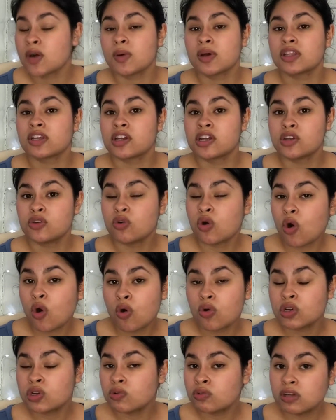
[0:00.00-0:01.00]
whether you
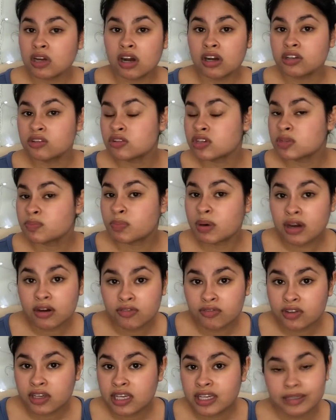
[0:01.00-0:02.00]
old, you young, you just
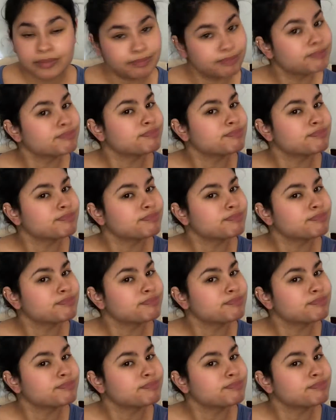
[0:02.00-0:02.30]
puffy,